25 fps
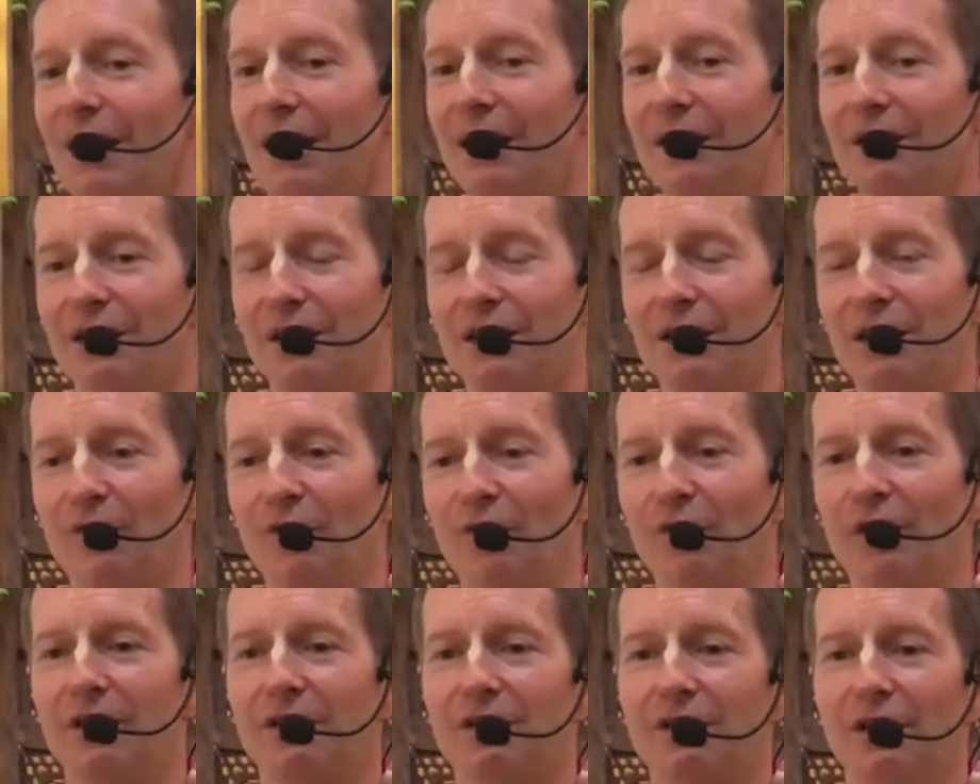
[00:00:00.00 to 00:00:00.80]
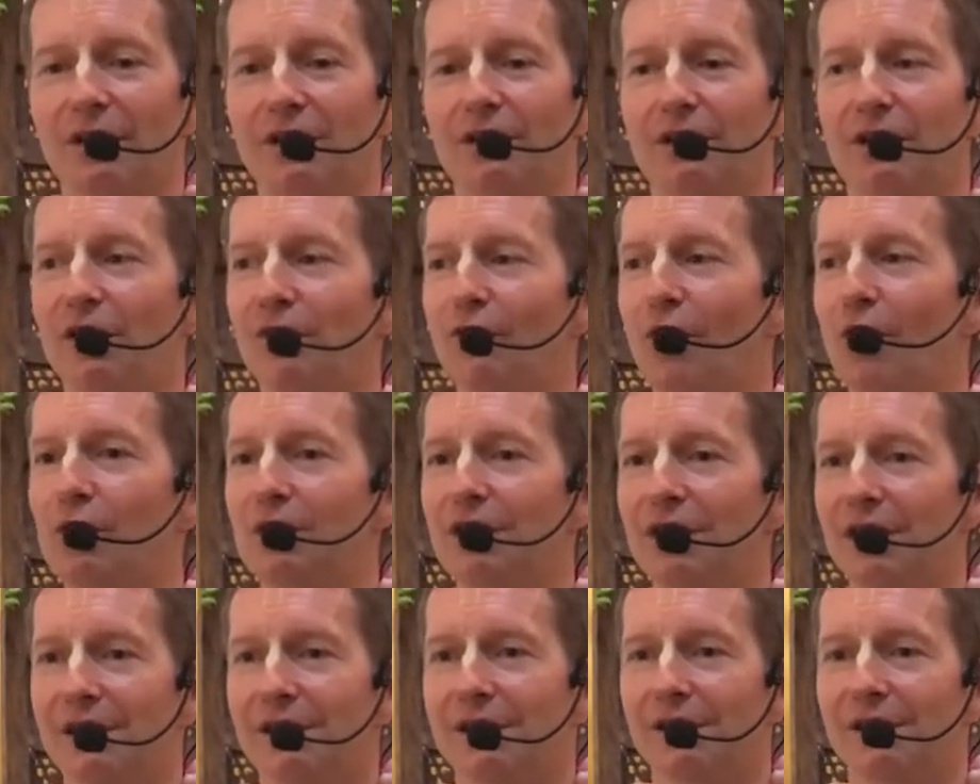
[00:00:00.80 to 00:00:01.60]
the different uh,
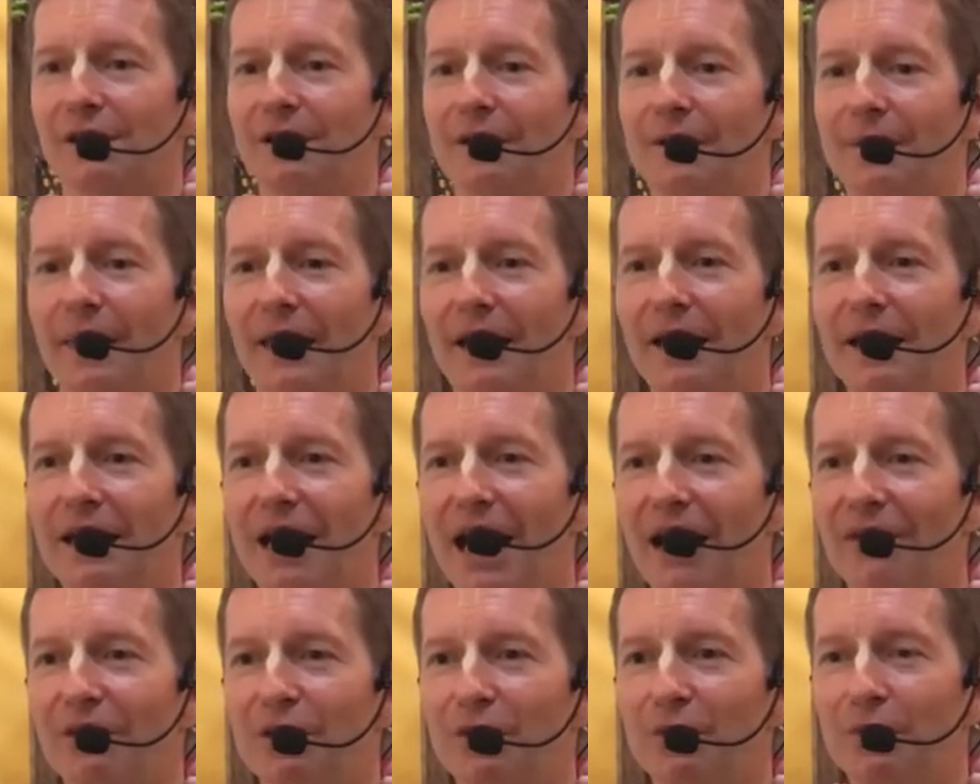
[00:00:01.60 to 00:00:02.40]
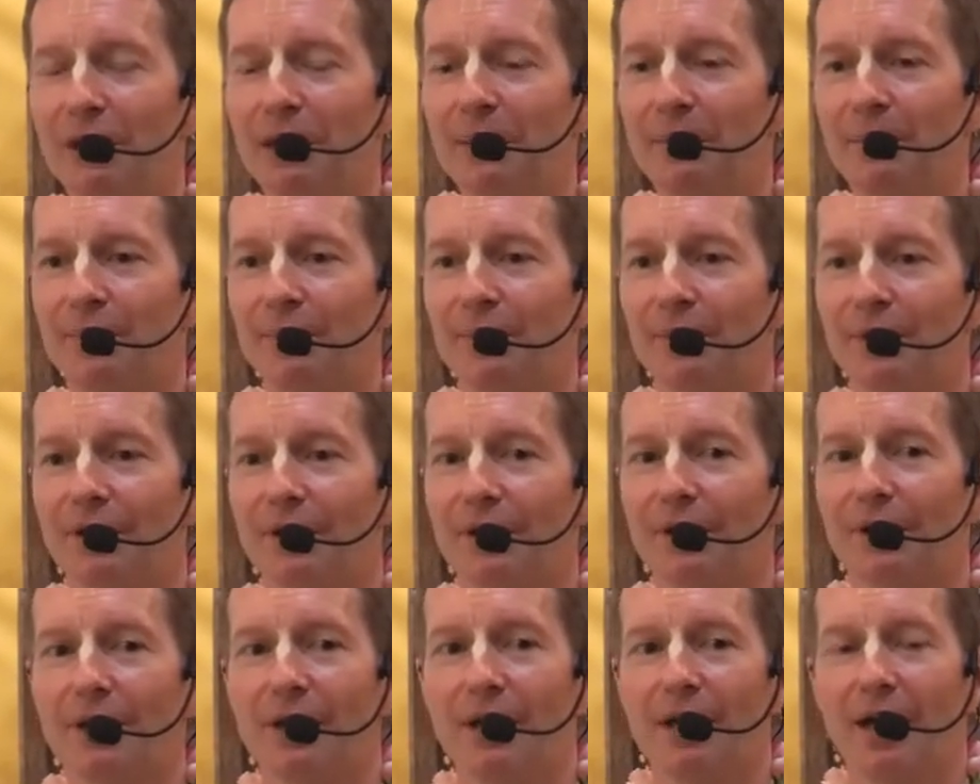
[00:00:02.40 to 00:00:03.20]
devotees in Navadvip,
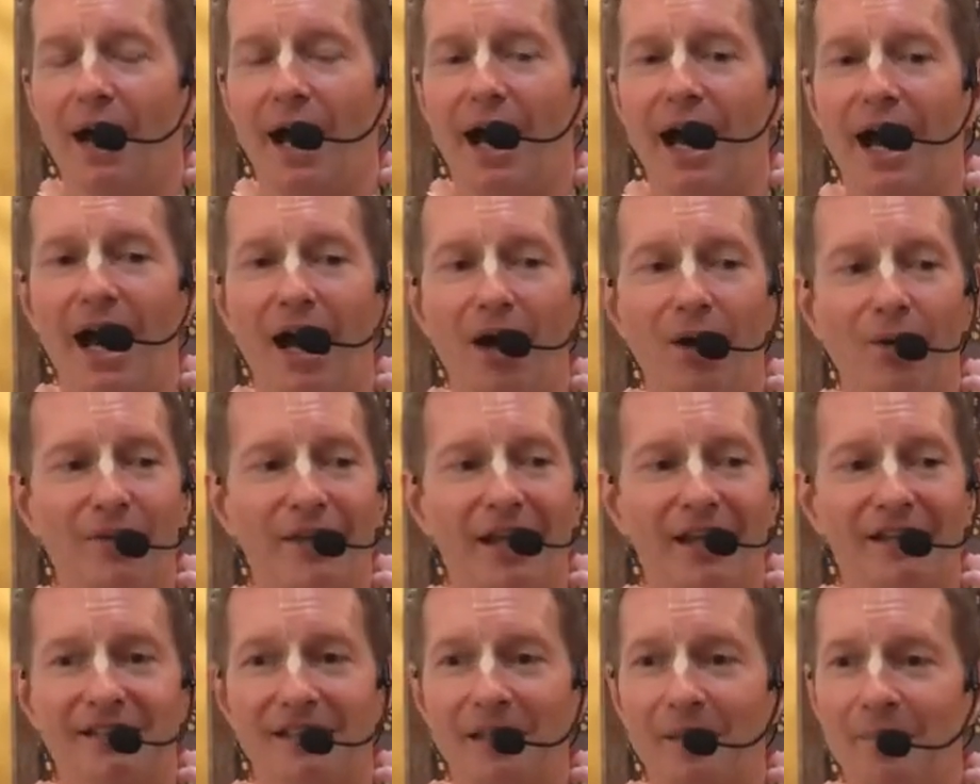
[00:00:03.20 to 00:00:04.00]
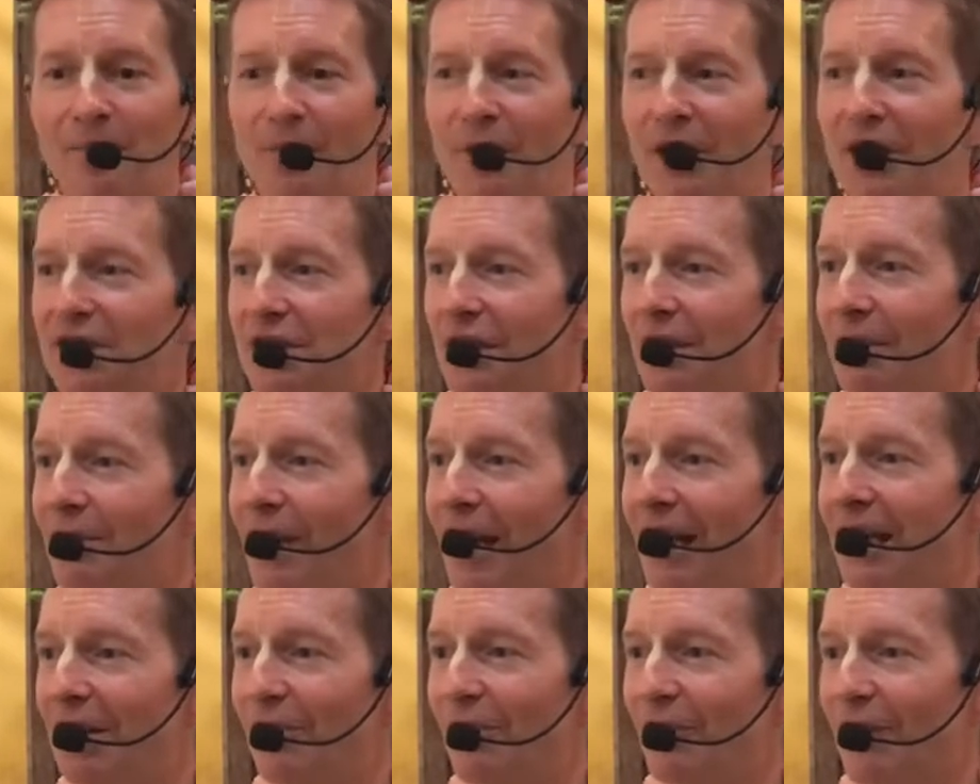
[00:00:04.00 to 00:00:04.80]
how their separation
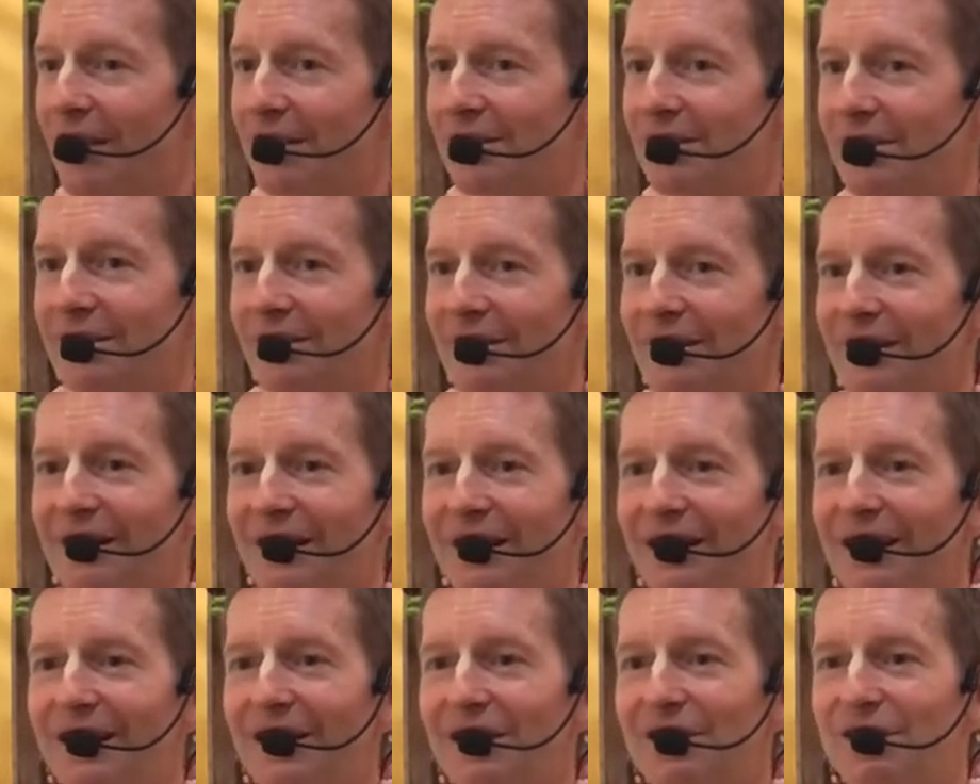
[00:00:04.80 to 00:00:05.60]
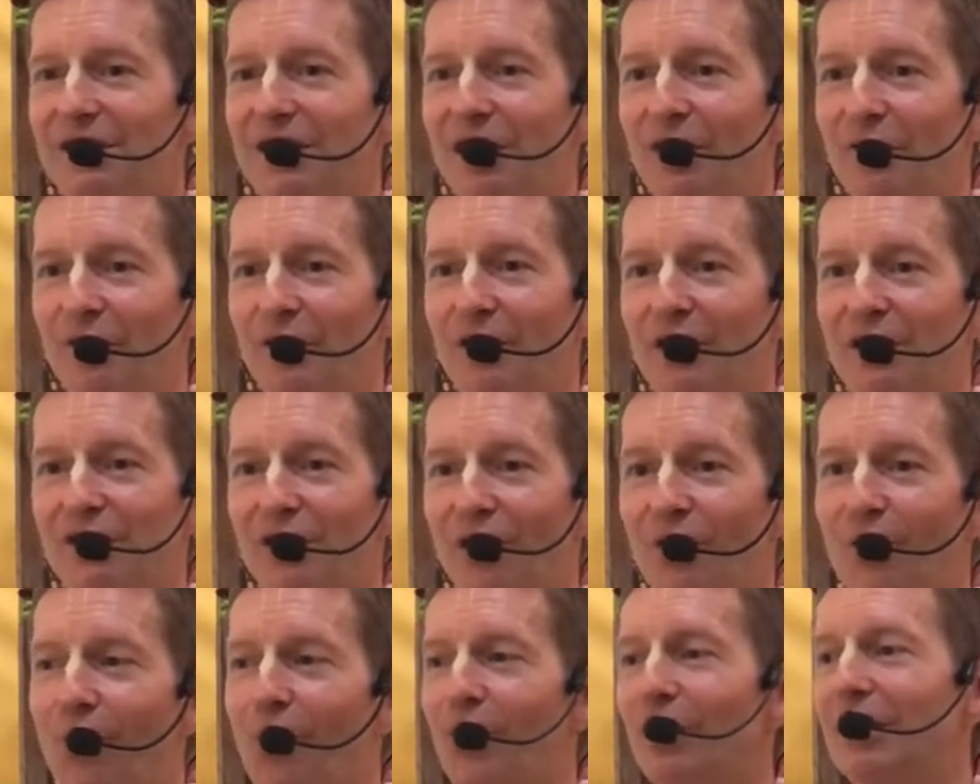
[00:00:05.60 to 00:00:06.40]
manifests is different
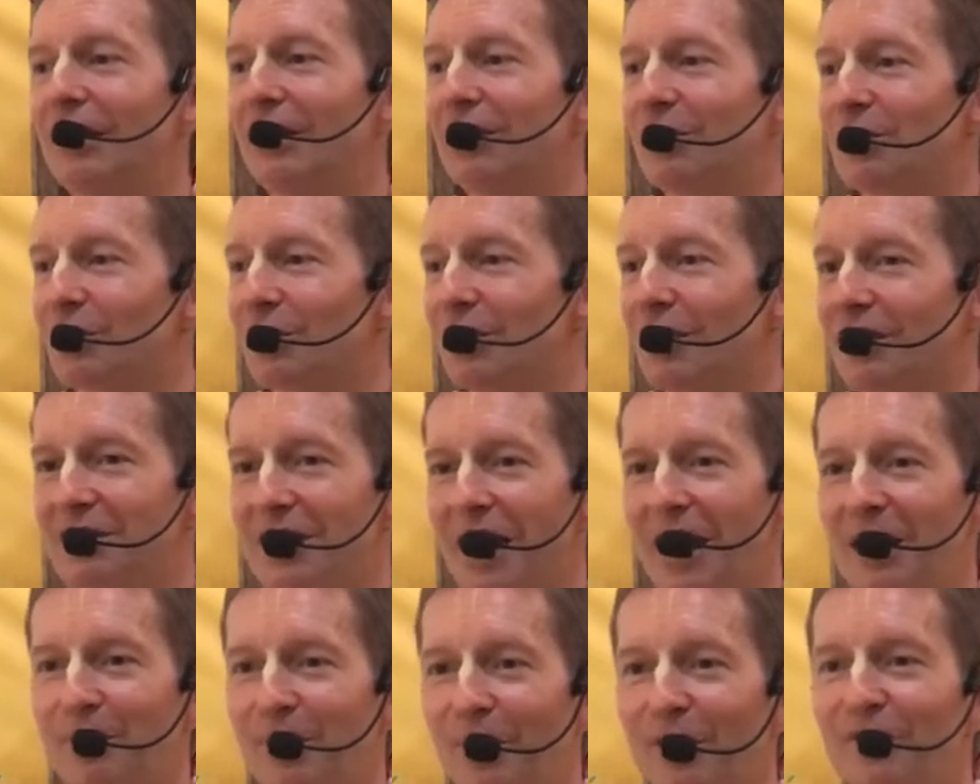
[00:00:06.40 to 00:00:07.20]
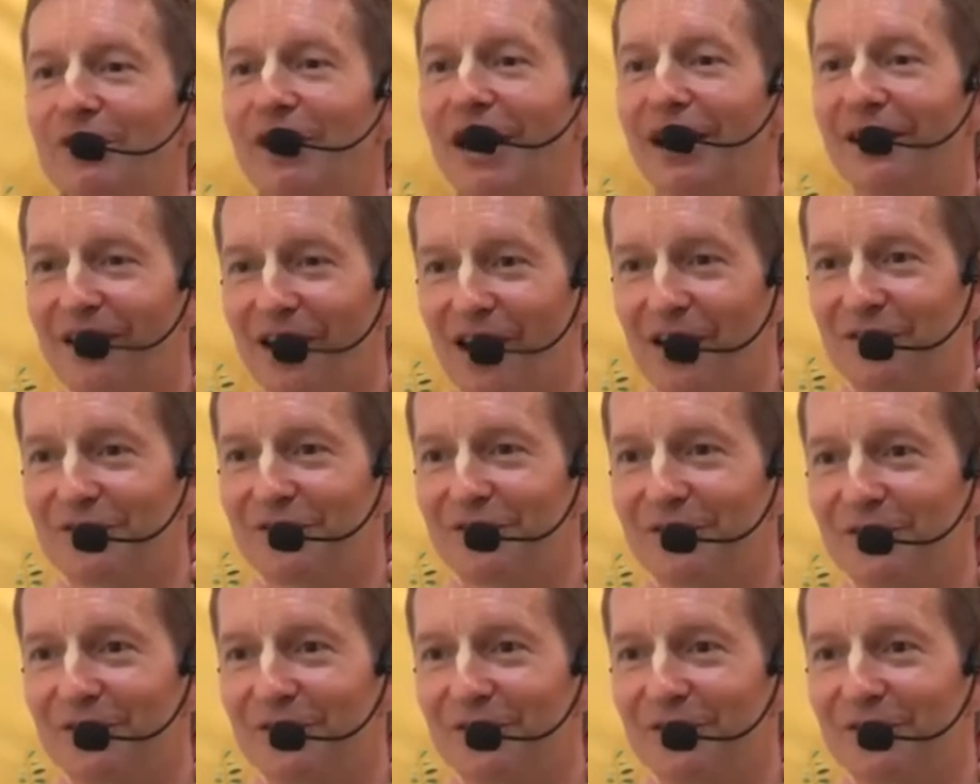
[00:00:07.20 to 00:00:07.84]
according to the type of their love.